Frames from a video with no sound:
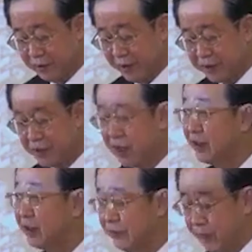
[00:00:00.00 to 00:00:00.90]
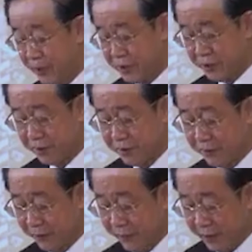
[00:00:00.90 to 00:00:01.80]
to exchange information
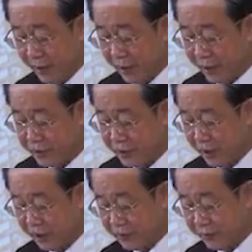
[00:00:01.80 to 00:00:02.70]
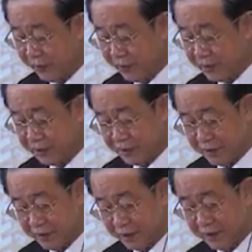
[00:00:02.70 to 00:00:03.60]
and share
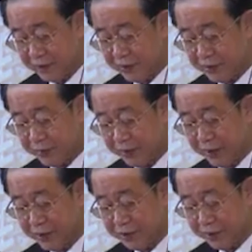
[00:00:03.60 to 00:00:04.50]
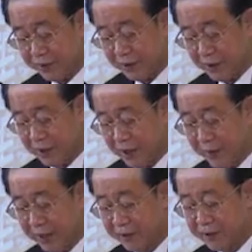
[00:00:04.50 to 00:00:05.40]
experiences in transportation
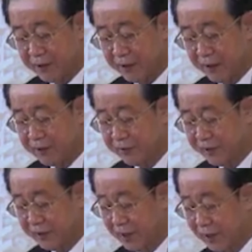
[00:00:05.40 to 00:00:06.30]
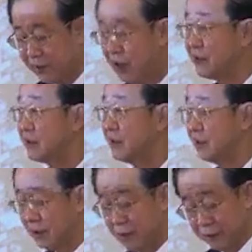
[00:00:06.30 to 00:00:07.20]
amongst countries across
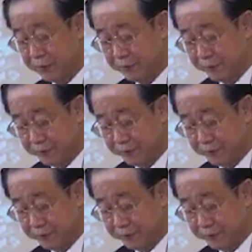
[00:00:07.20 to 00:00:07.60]
the globe.